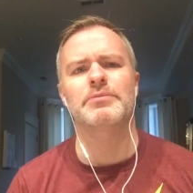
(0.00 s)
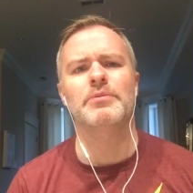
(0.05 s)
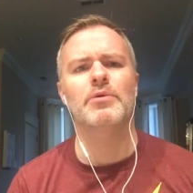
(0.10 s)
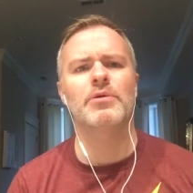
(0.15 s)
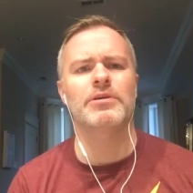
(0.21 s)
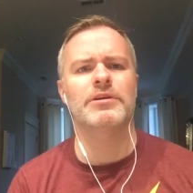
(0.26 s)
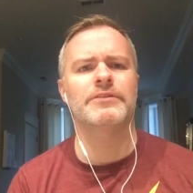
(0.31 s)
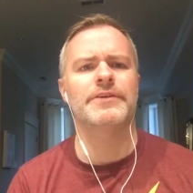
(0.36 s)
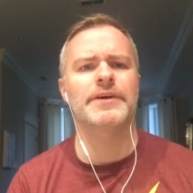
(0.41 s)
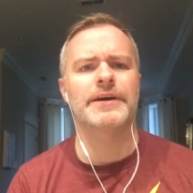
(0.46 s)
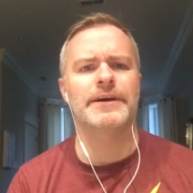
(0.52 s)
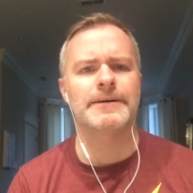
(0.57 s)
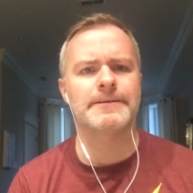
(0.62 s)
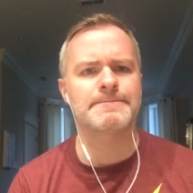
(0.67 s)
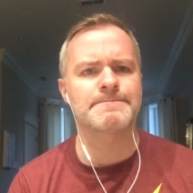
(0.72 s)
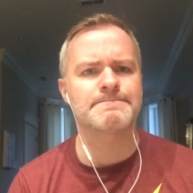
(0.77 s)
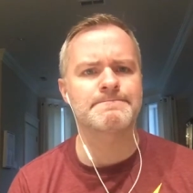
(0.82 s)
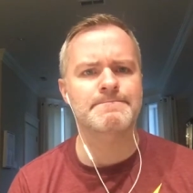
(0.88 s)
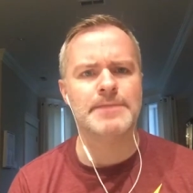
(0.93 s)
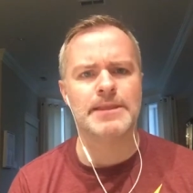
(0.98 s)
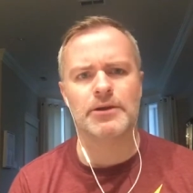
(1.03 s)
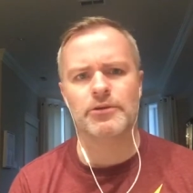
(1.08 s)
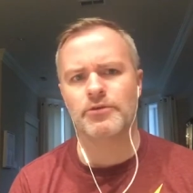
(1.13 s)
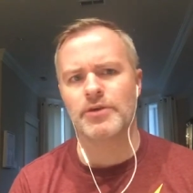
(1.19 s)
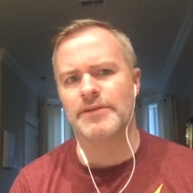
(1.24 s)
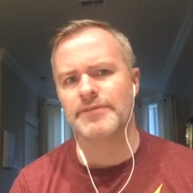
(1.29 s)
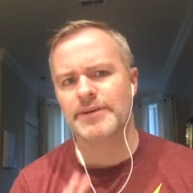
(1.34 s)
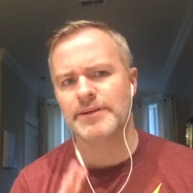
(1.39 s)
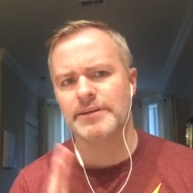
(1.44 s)
more of a
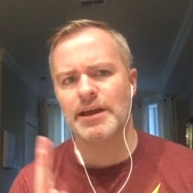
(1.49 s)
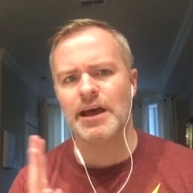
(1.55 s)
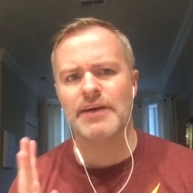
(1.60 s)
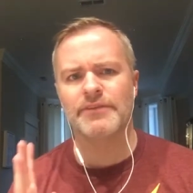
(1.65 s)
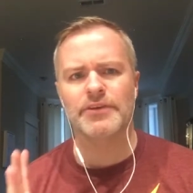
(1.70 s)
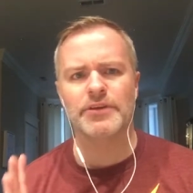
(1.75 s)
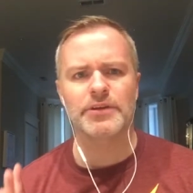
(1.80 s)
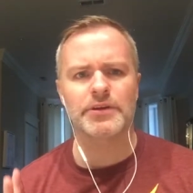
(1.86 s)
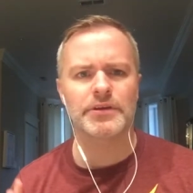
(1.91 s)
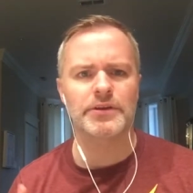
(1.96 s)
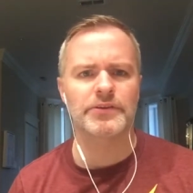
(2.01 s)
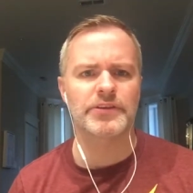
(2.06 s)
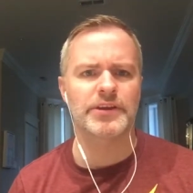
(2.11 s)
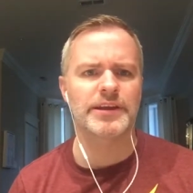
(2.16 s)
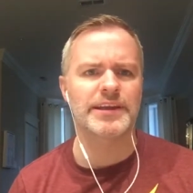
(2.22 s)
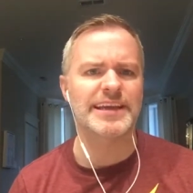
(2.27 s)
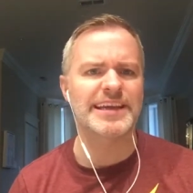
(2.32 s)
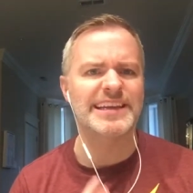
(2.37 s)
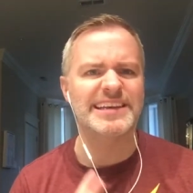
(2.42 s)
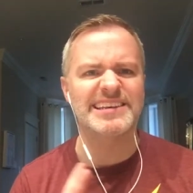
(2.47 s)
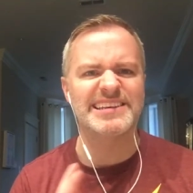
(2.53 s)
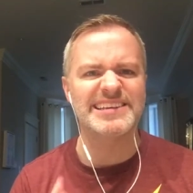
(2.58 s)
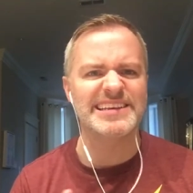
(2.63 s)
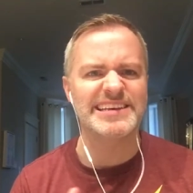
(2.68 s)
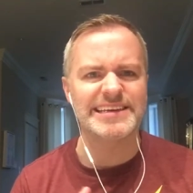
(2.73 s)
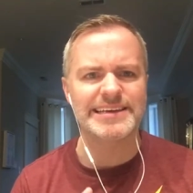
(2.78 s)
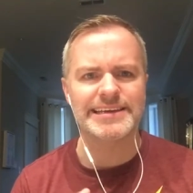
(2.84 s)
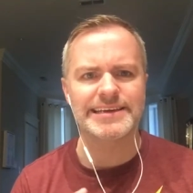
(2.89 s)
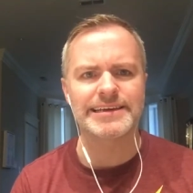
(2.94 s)
graphic novels and
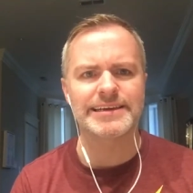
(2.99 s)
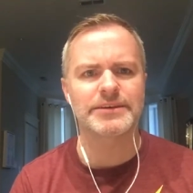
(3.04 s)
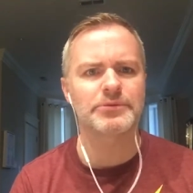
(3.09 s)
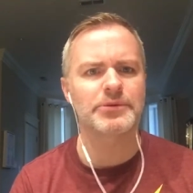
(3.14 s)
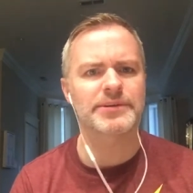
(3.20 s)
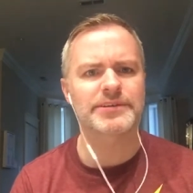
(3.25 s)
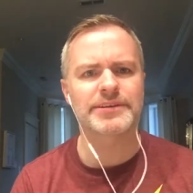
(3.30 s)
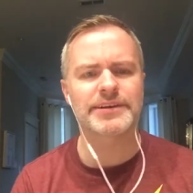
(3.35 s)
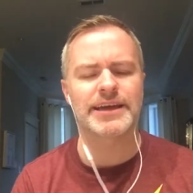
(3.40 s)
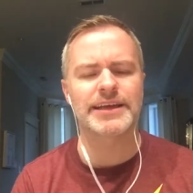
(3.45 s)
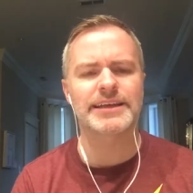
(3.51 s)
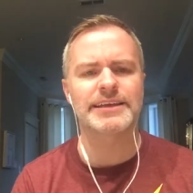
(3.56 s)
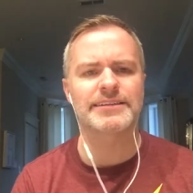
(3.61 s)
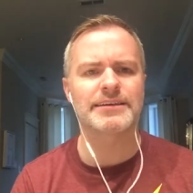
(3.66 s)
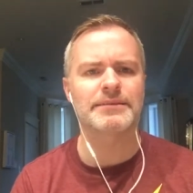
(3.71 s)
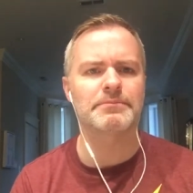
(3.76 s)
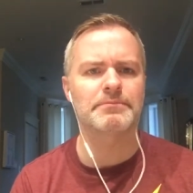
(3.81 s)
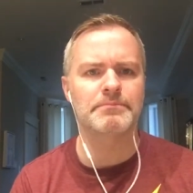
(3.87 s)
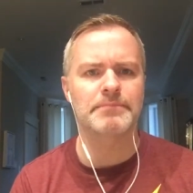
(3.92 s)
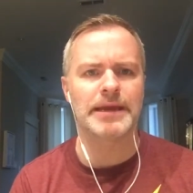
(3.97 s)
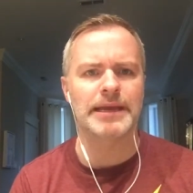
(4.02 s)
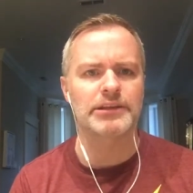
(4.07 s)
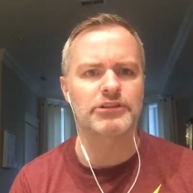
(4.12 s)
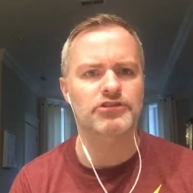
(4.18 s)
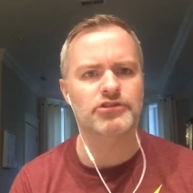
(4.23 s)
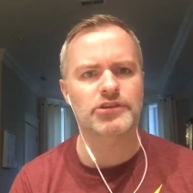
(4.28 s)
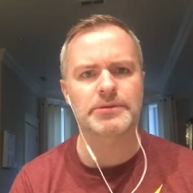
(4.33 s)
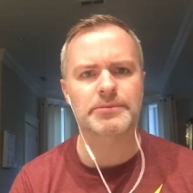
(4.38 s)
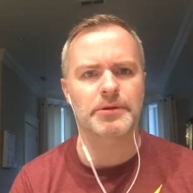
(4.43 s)
indie. It wasn't anything
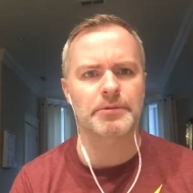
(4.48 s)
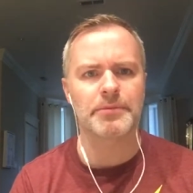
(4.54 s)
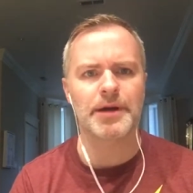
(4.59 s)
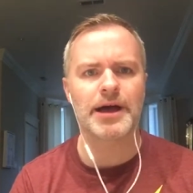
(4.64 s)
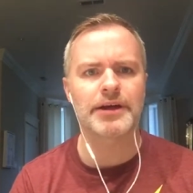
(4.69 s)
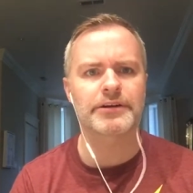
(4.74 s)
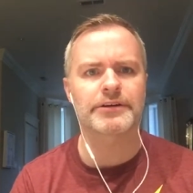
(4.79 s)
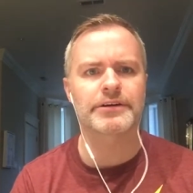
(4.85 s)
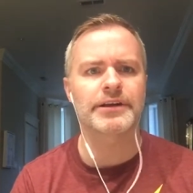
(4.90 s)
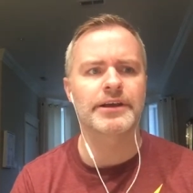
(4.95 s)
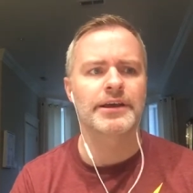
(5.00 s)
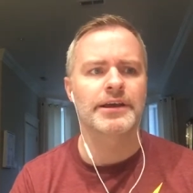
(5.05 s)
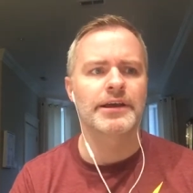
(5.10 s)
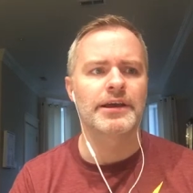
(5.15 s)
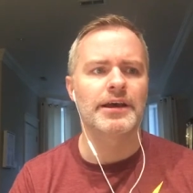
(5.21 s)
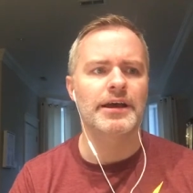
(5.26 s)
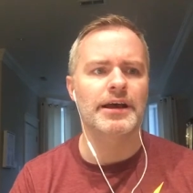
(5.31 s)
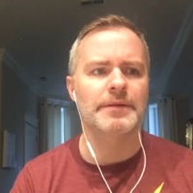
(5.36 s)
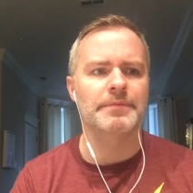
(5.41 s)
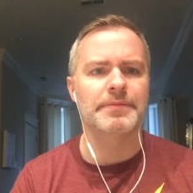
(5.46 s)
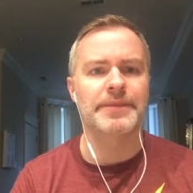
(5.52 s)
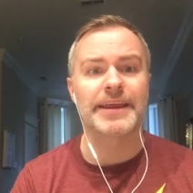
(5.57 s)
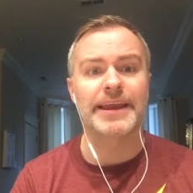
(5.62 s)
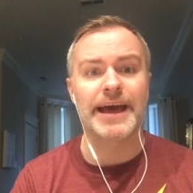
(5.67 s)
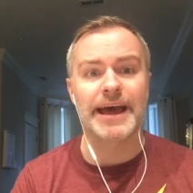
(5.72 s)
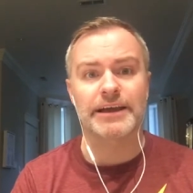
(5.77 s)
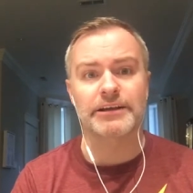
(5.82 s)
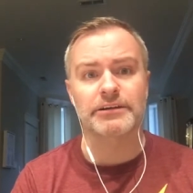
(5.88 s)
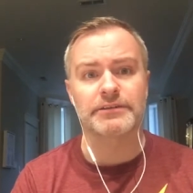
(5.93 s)
mainstream or modern
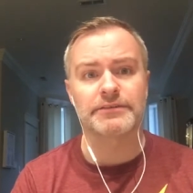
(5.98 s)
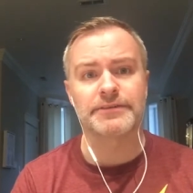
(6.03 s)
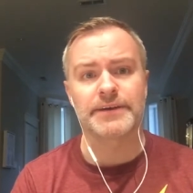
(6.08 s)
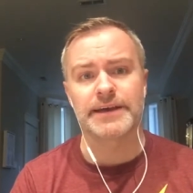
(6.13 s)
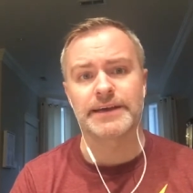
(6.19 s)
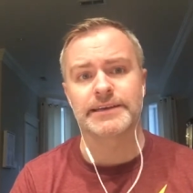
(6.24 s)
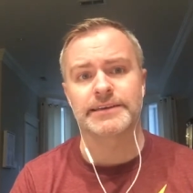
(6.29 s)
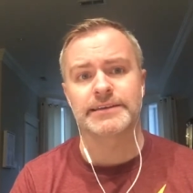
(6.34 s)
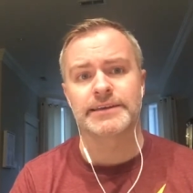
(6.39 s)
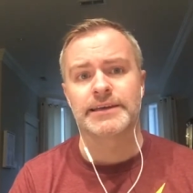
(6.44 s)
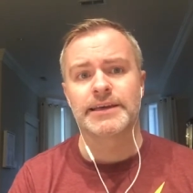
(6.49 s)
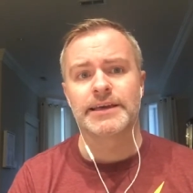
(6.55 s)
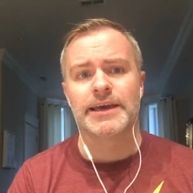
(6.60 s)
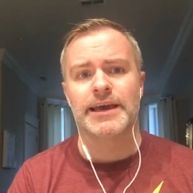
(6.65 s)
that I could find.